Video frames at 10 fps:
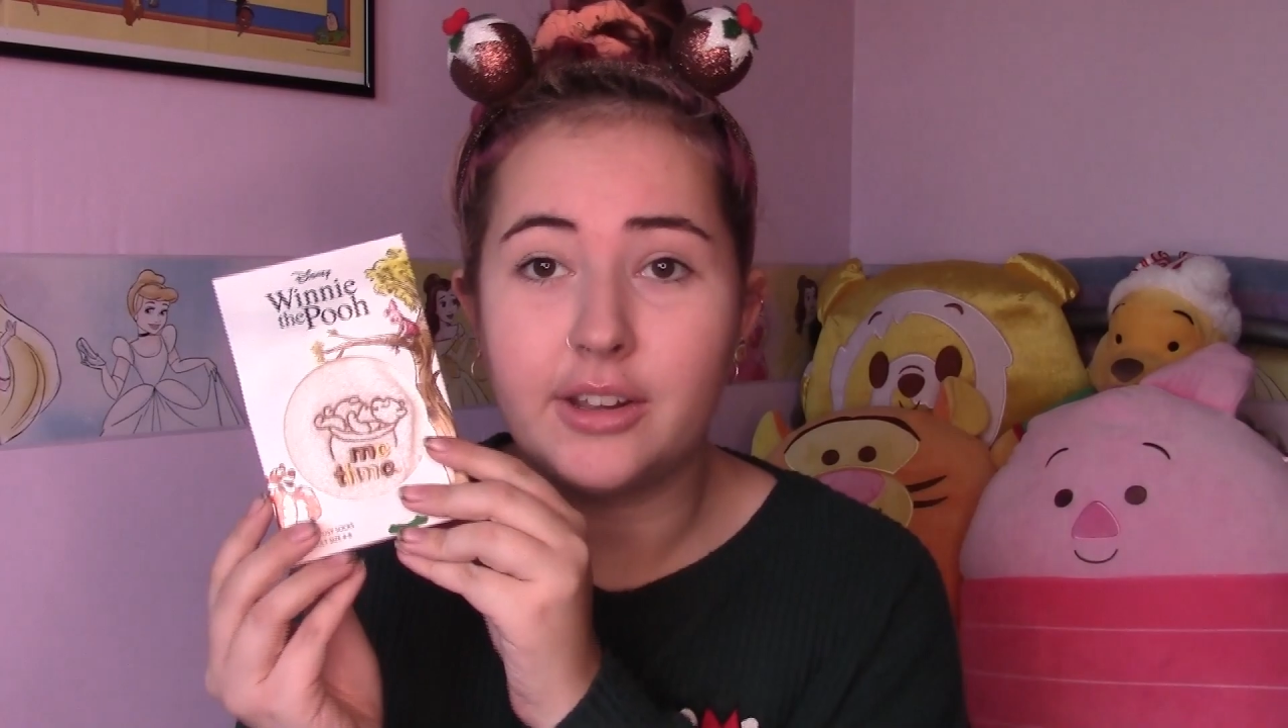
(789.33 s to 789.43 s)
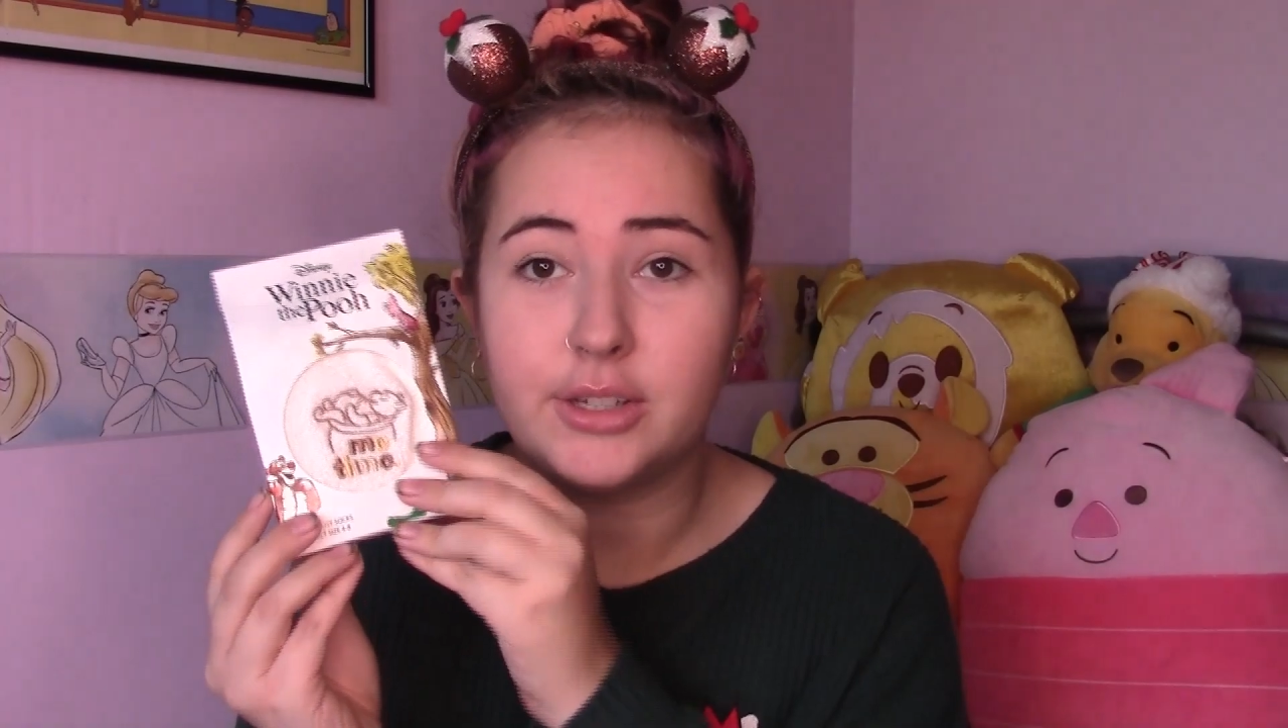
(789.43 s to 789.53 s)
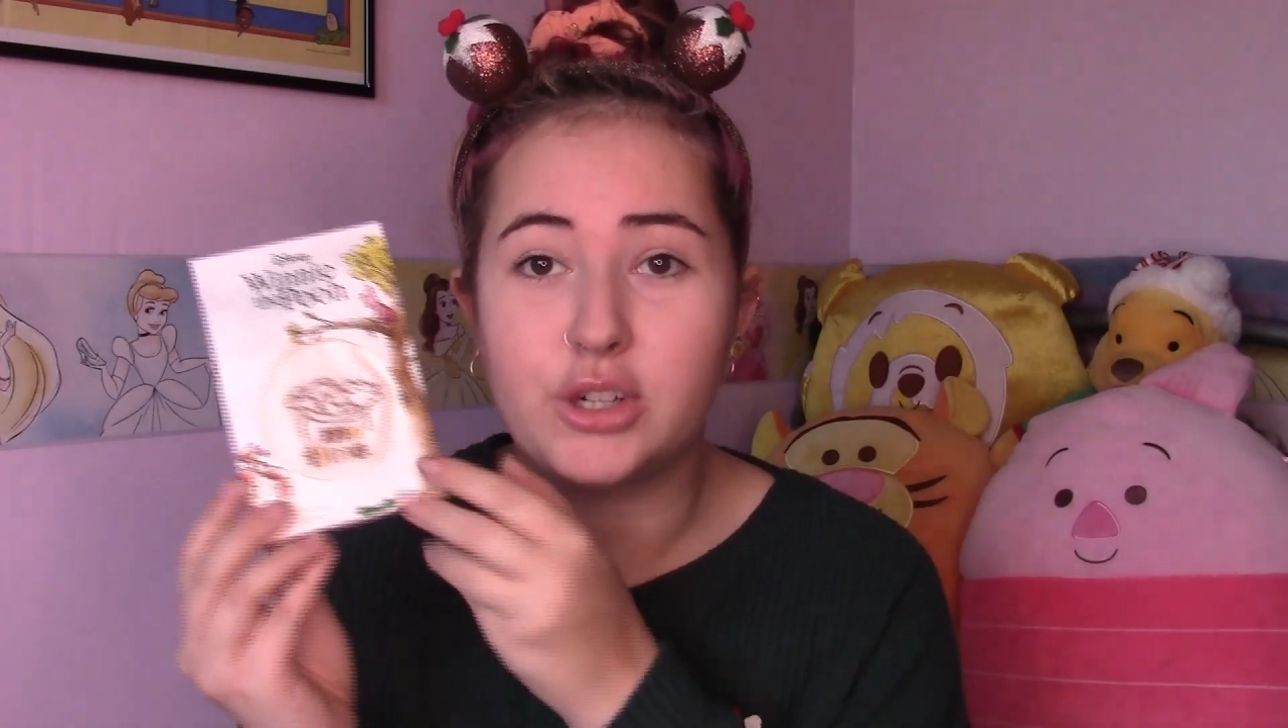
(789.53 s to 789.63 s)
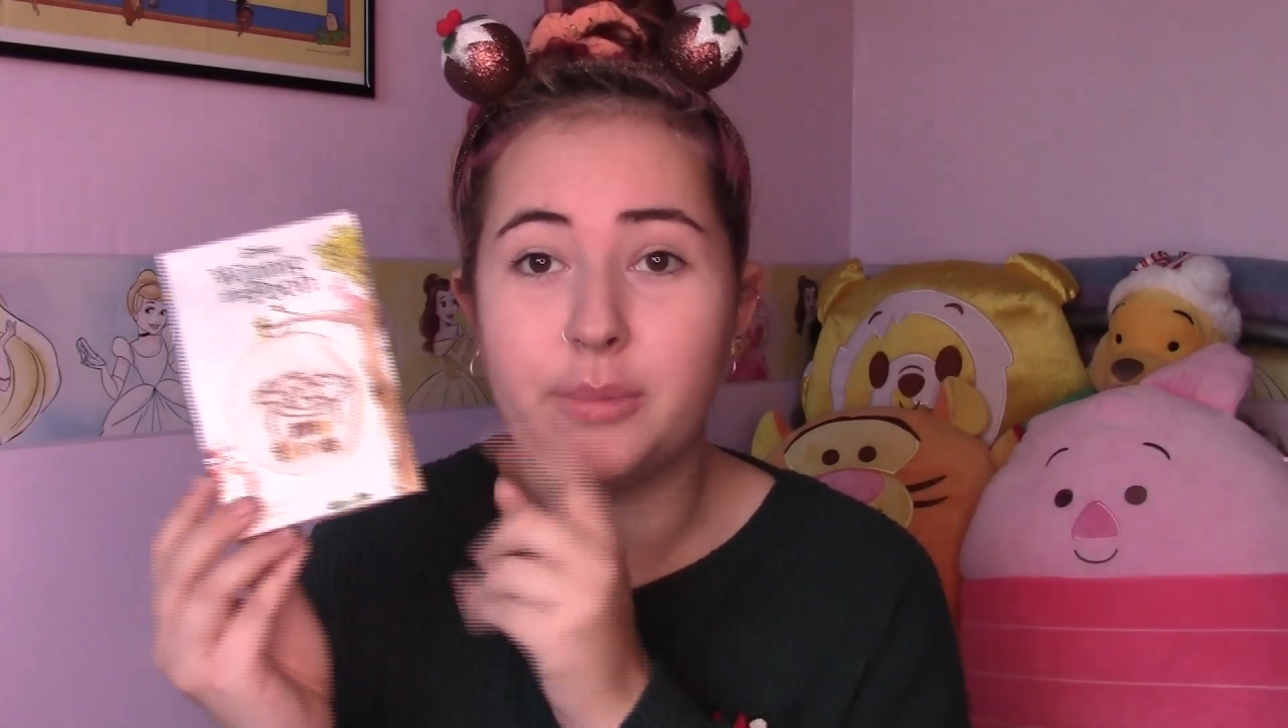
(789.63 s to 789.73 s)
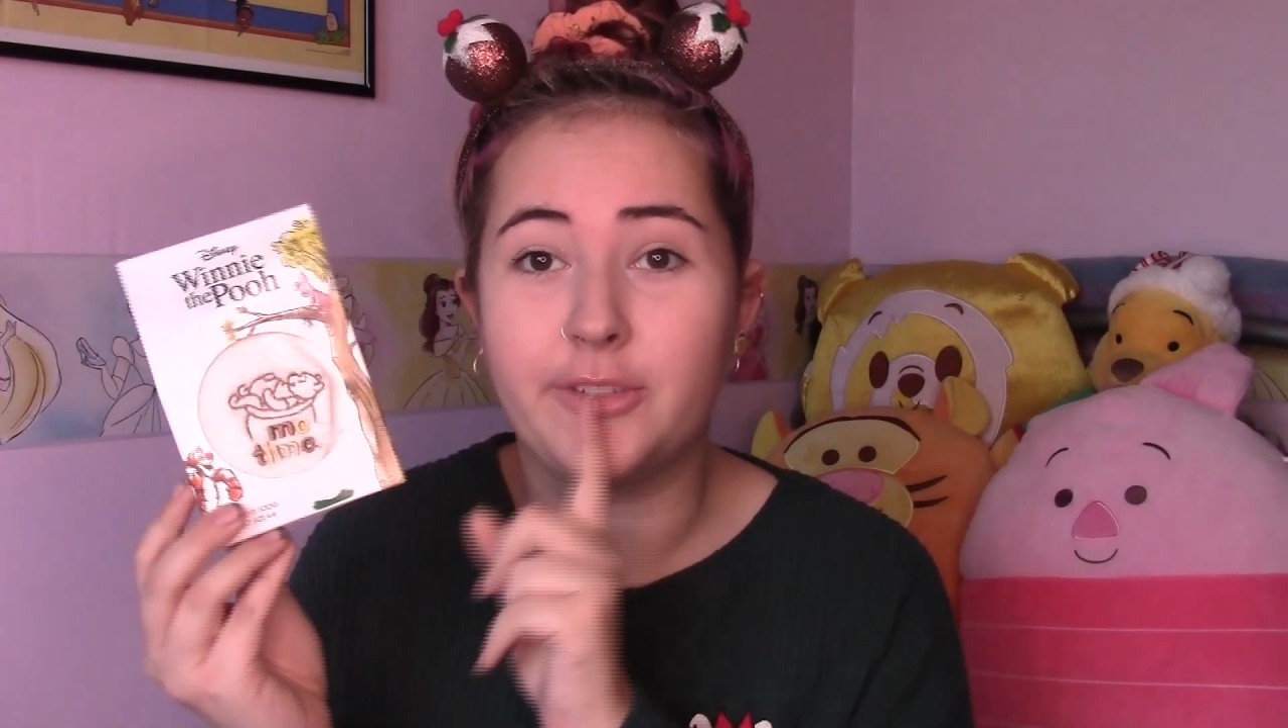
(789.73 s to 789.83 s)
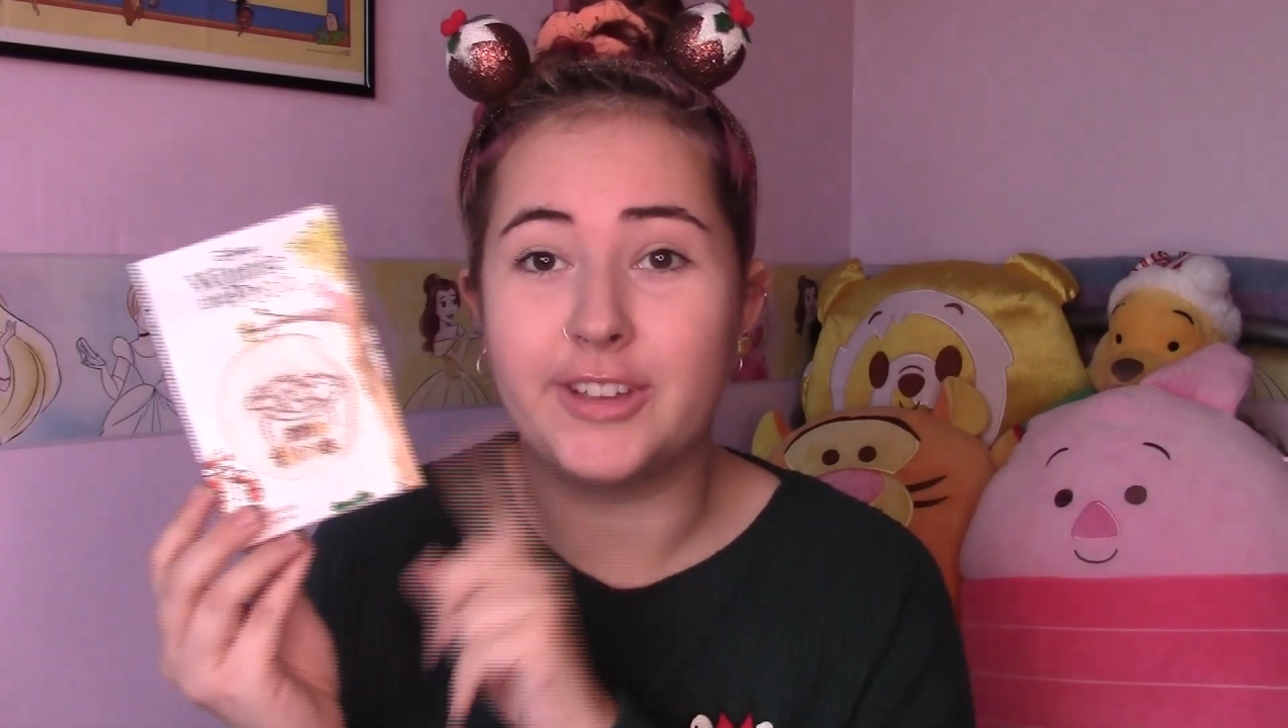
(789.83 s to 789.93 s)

good job of